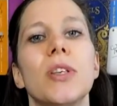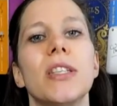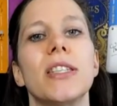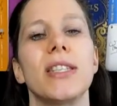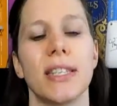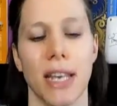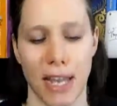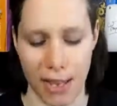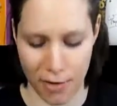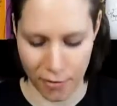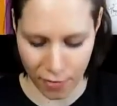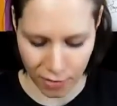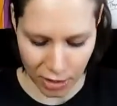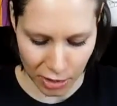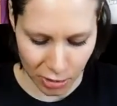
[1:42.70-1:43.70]

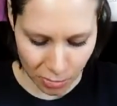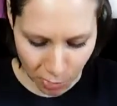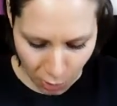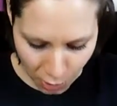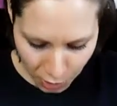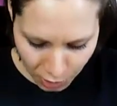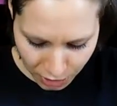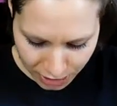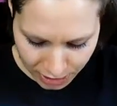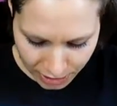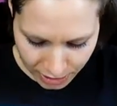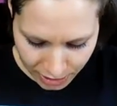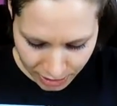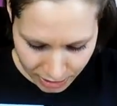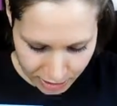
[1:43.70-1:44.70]
save this boy,
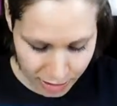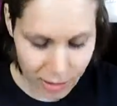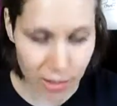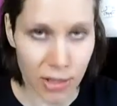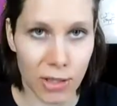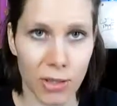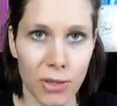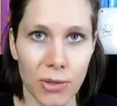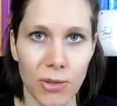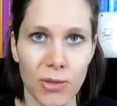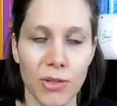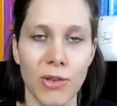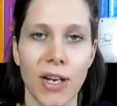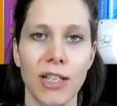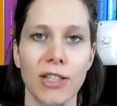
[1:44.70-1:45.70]
this new
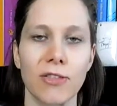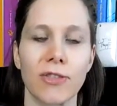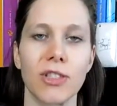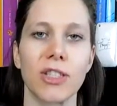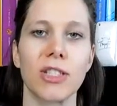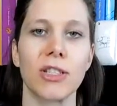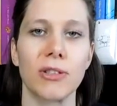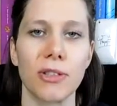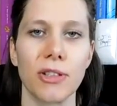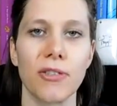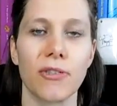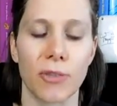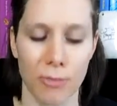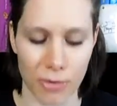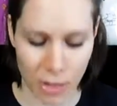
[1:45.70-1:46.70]
transfer
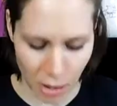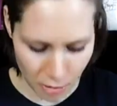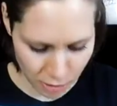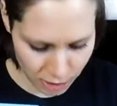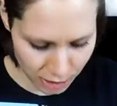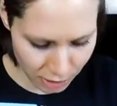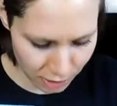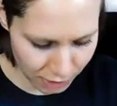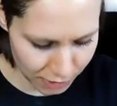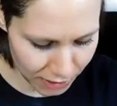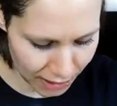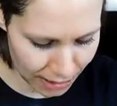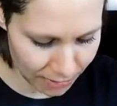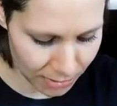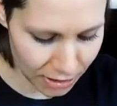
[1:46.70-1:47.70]
student from Tokyo
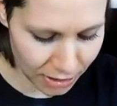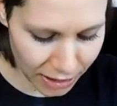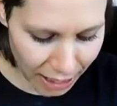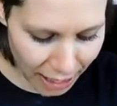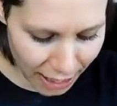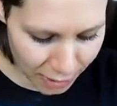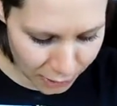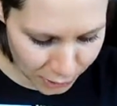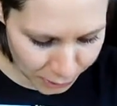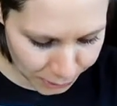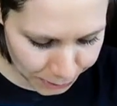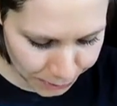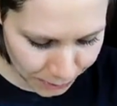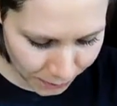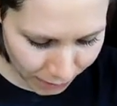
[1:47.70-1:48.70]
named
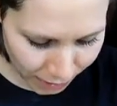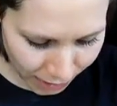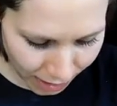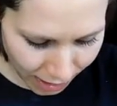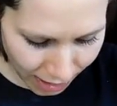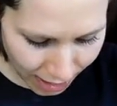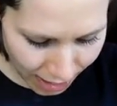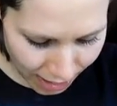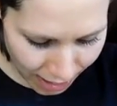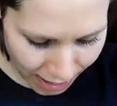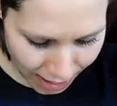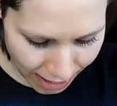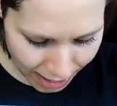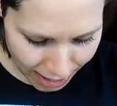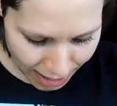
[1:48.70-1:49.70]
Kakeru.
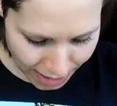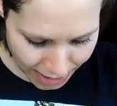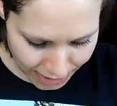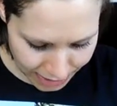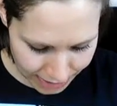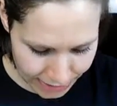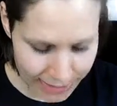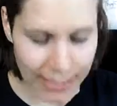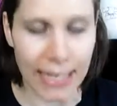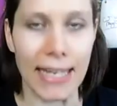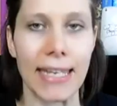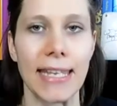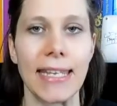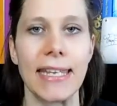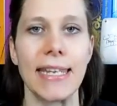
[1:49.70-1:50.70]
And
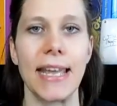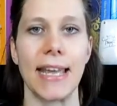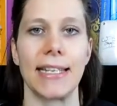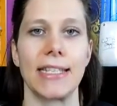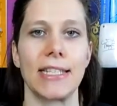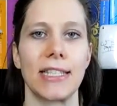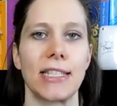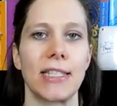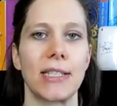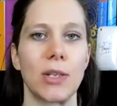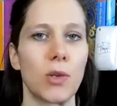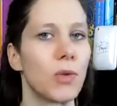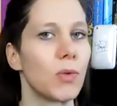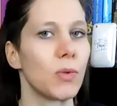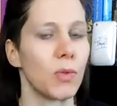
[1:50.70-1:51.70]
yes,
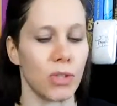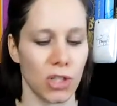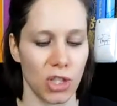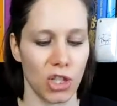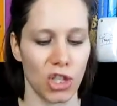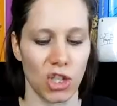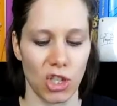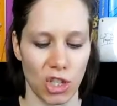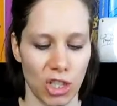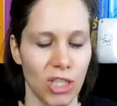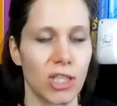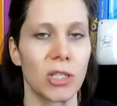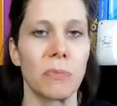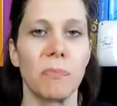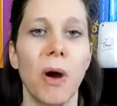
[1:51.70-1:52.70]
so
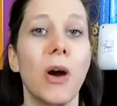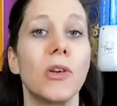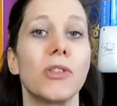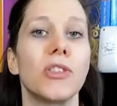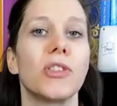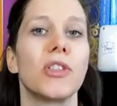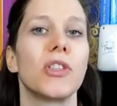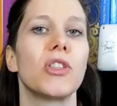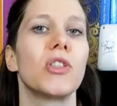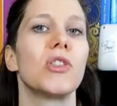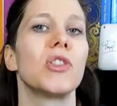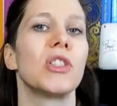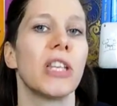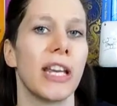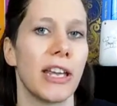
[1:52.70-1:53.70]
she's supposed
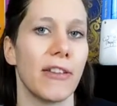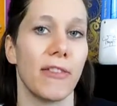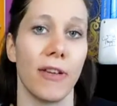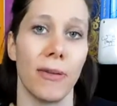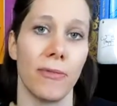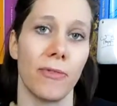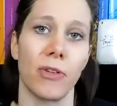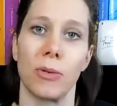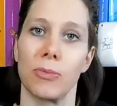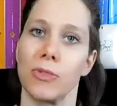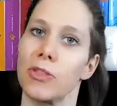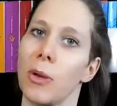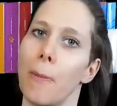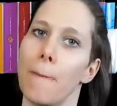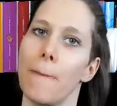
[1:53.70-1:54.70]
to save him from
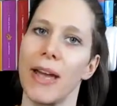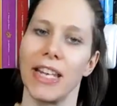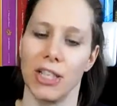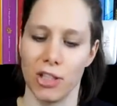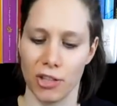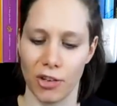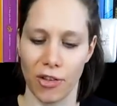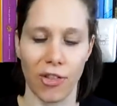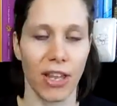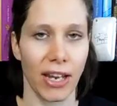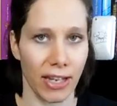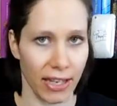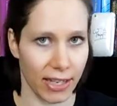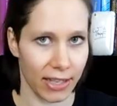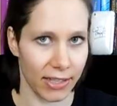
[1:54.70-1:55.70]
some major
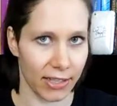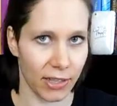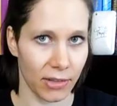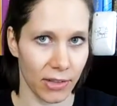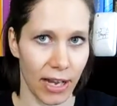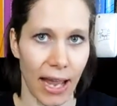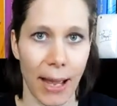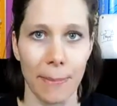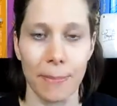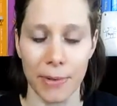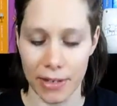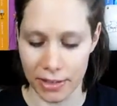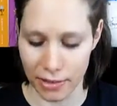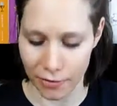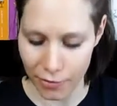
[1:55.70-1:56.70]
thing that is gonna
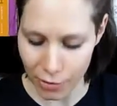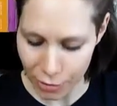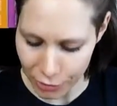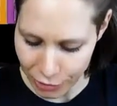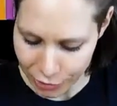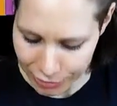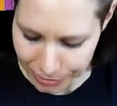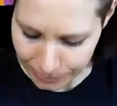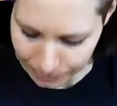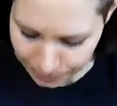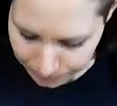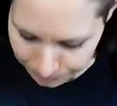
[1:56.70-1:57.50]
happen in the future.